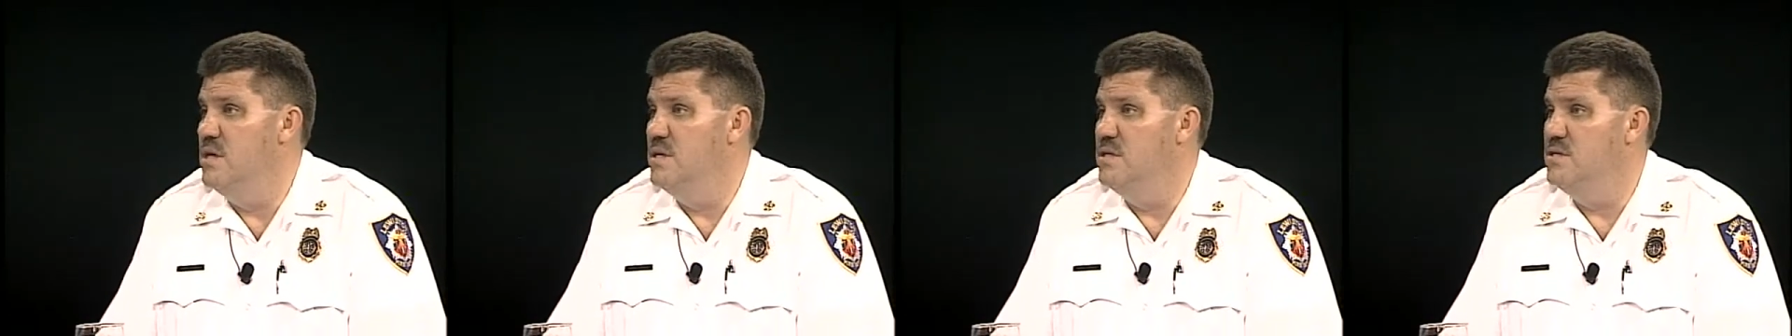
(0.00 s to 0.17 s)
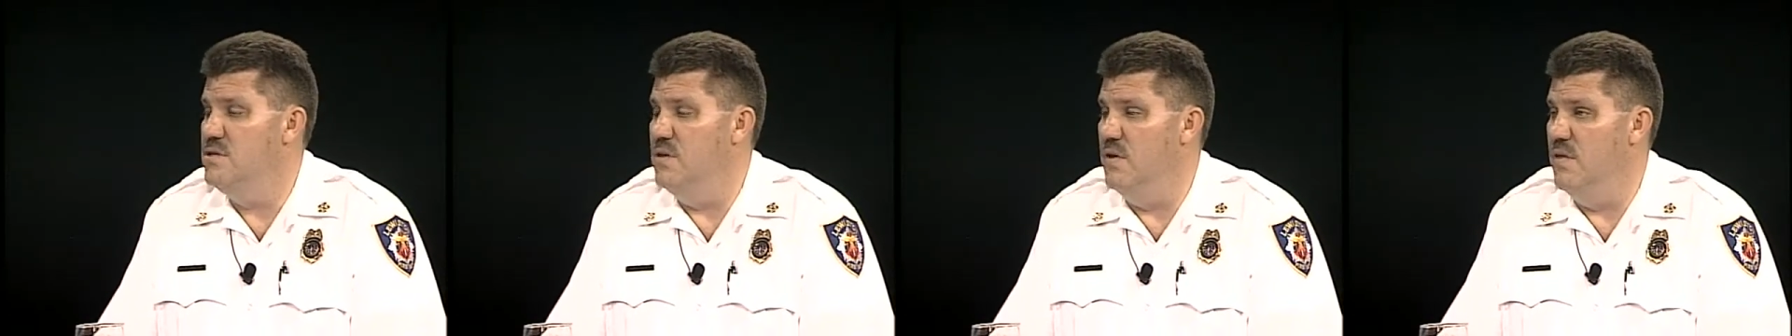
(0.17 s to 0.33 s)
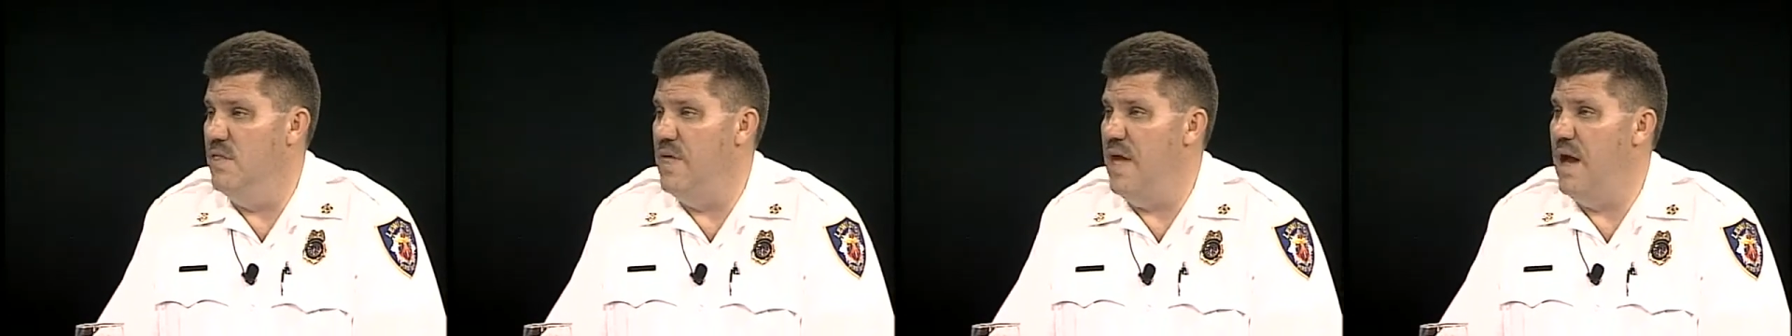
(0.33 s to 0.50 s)

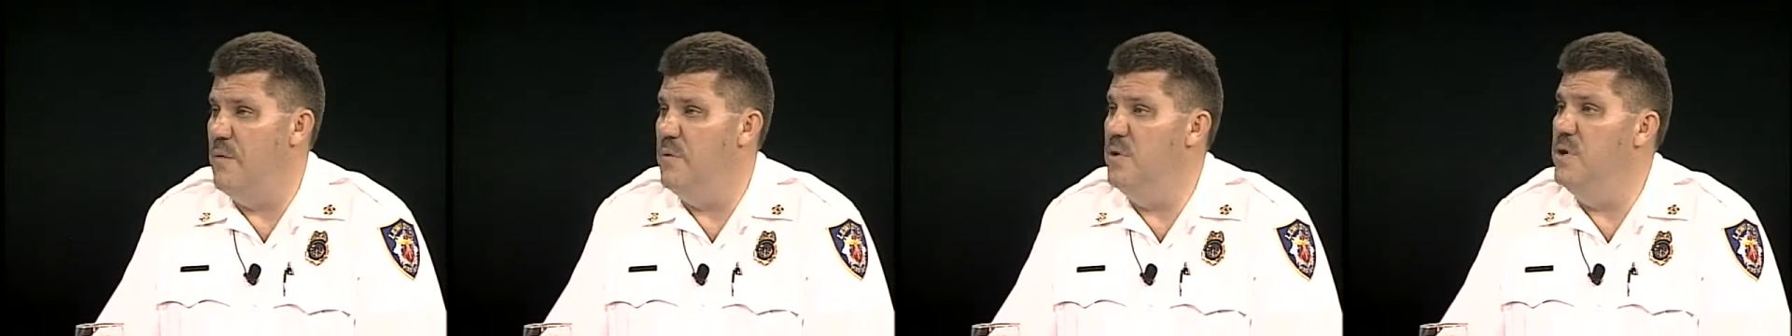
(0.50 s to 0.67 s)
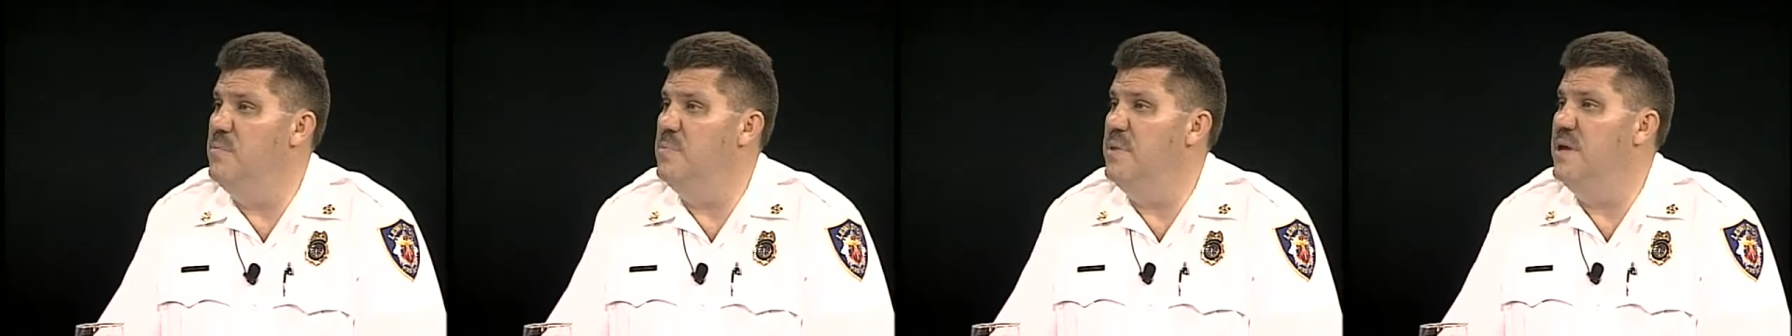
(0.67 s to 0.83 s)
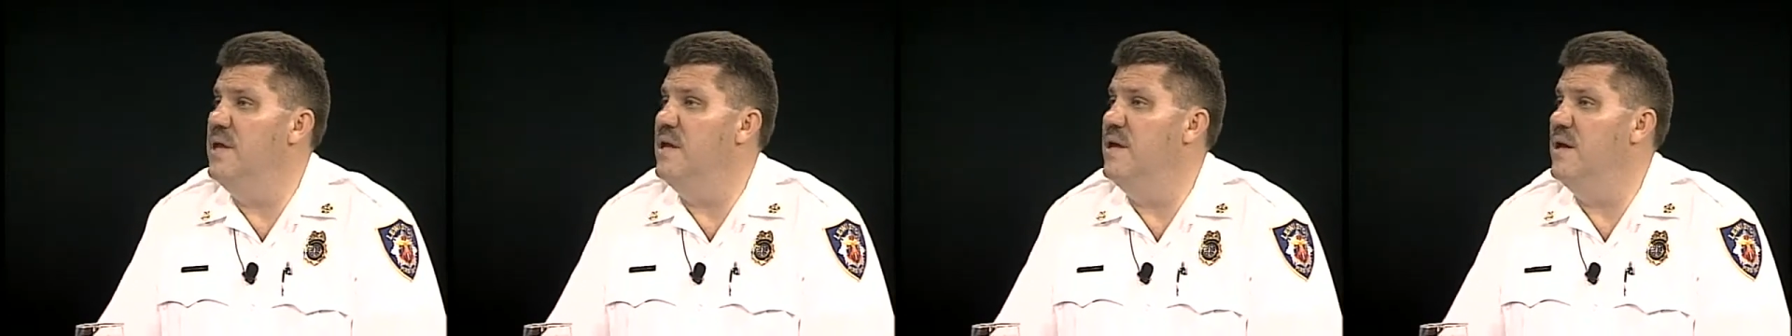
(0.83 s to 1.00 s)
So that
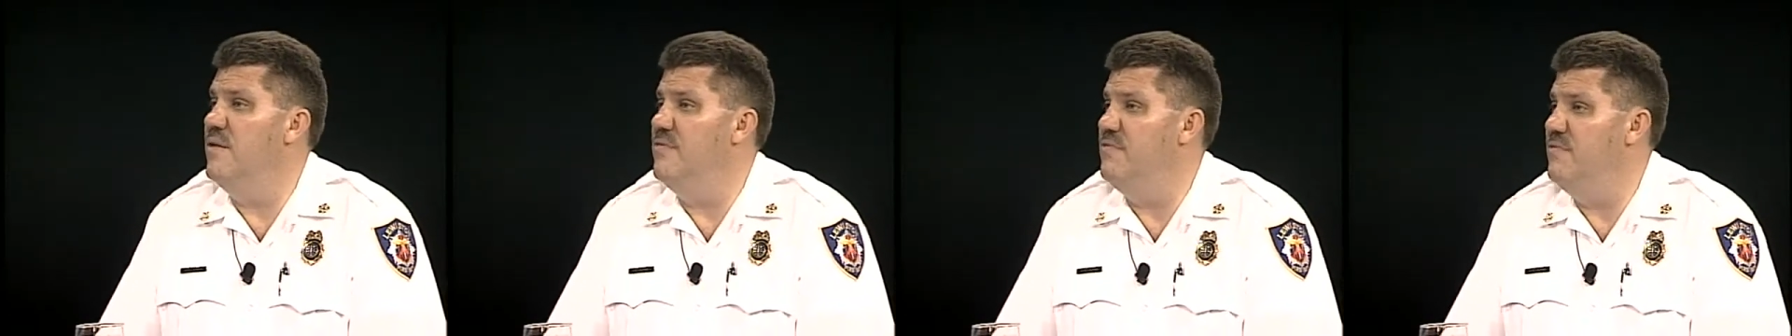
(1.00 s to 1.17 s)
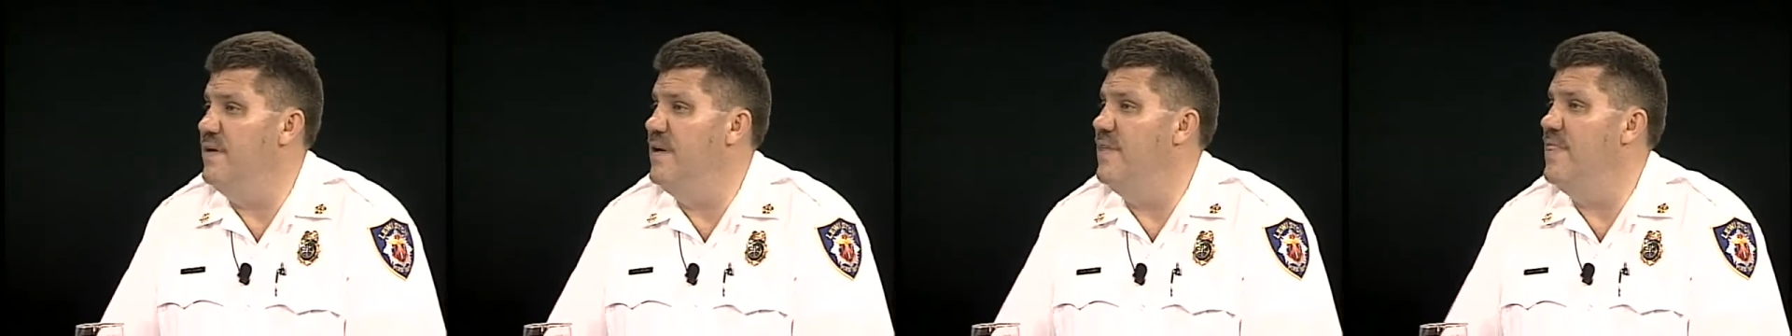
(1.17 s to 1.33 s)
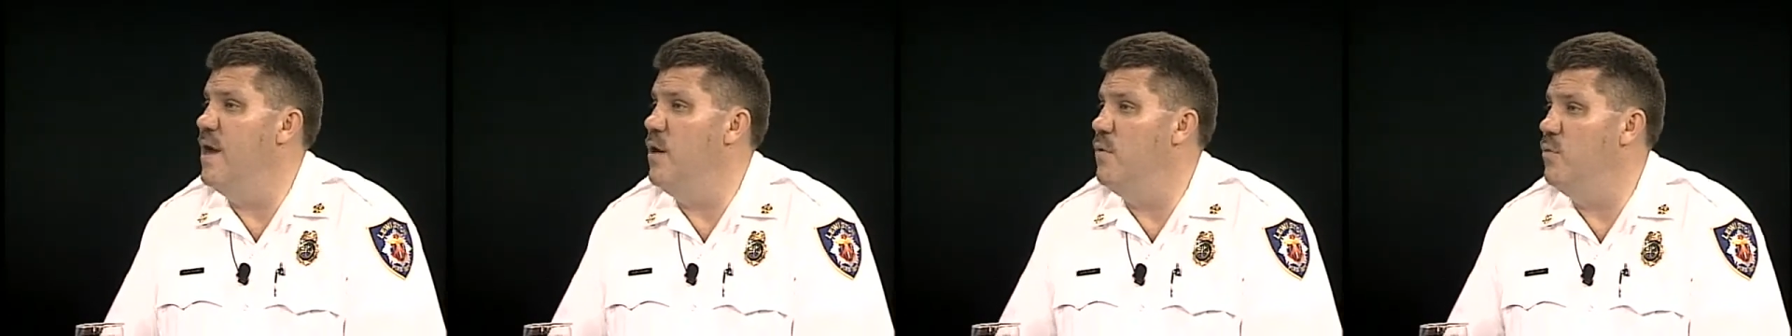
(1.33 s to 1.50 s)
would be a
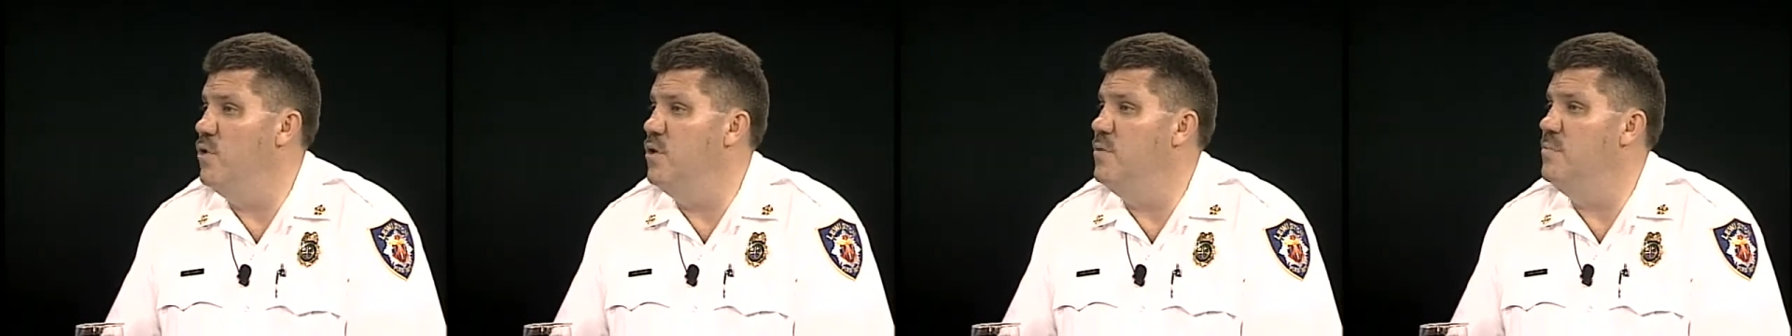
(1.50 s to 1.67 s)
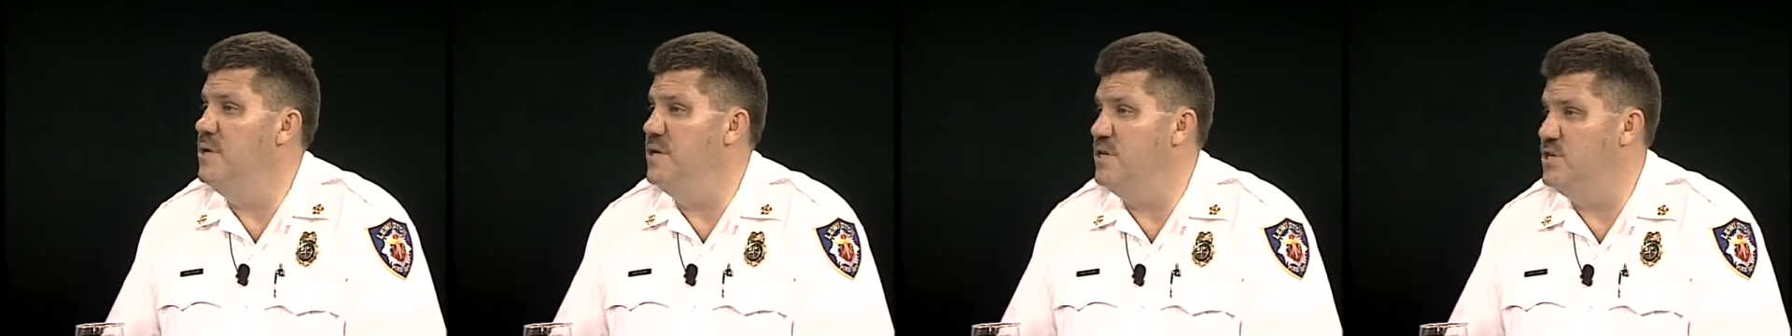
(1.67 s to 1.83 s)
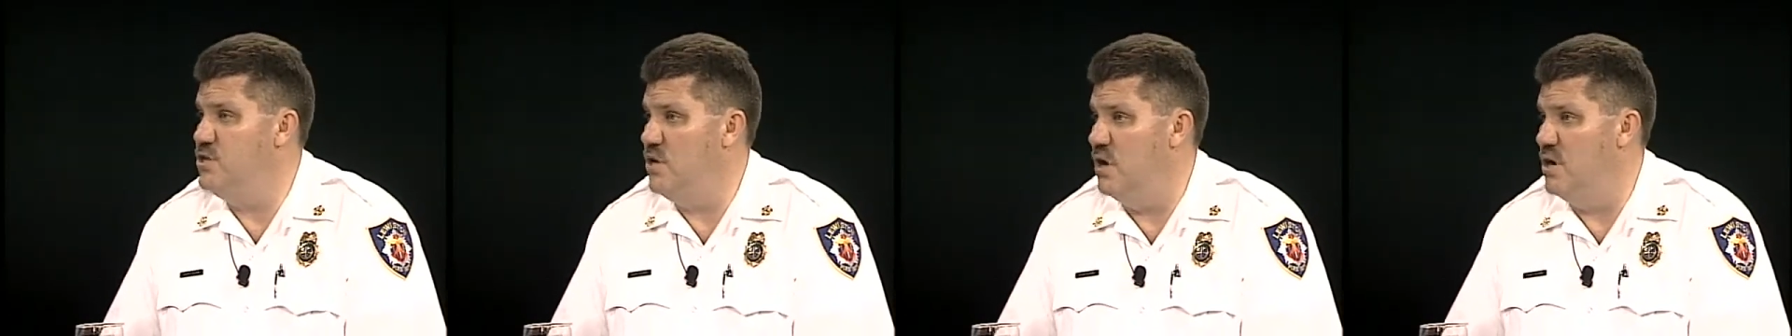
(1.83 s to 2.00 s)
fee that would
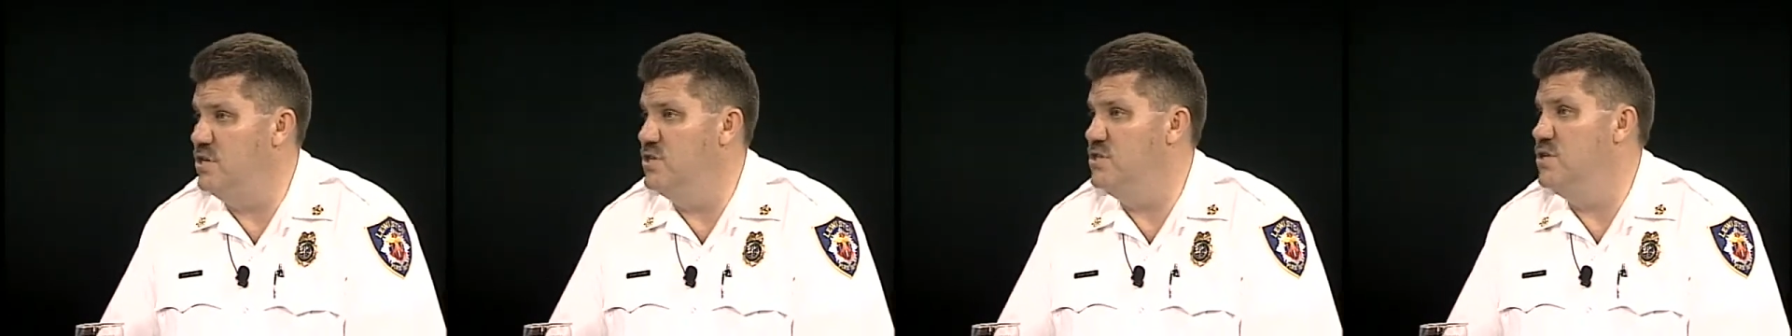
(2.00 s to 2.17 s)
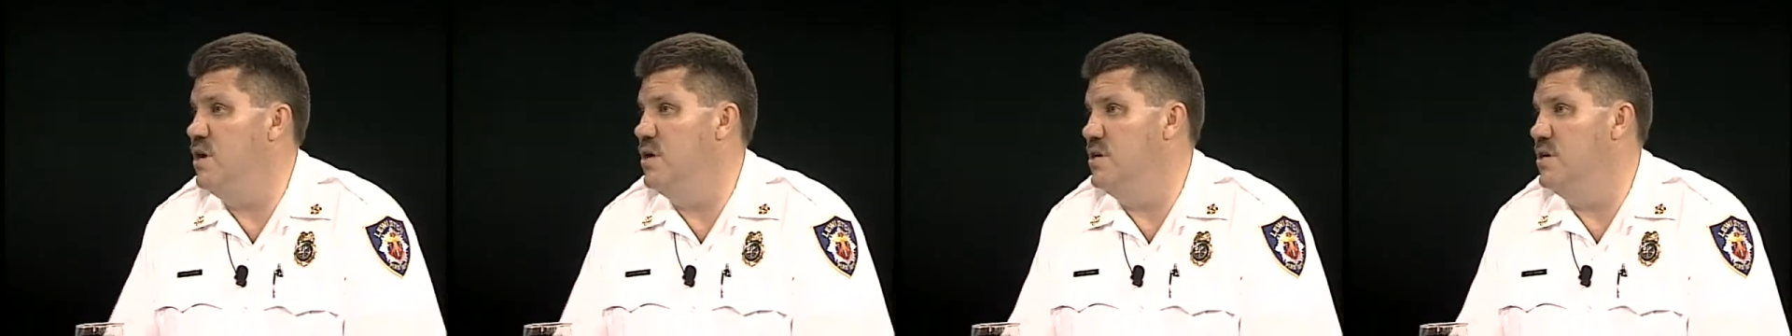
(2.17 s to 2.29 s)
be charged